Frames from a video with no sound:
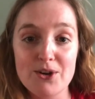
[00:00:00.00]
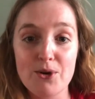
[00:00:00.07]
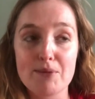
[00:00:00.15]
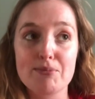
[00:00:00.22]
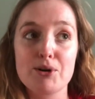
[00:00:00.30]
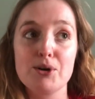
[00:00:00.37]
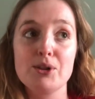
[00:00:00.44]

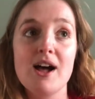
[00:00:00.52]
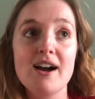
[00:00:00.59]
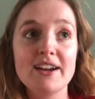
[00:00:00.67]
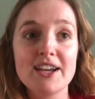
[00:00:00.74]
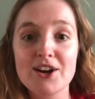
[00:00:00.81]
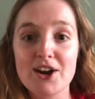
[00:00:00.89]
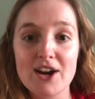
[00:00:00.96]
or
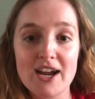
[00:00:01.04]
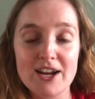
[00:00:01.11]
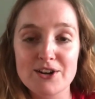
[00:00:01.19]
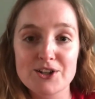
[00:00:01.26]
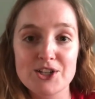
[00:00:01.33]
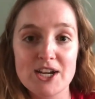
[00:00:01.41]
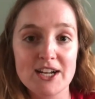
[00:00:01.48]
prolonging our
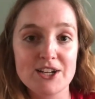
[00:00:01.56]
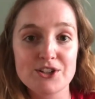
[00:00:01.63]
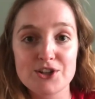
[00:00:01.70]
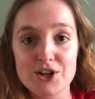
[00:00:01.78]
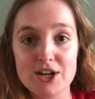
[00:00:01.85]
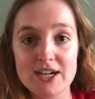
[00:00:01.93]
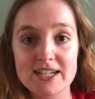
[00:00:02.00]
energy and
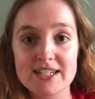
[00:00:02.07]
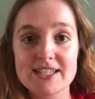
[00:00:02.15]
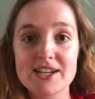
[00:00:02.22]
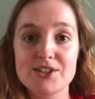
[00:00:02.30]
endurance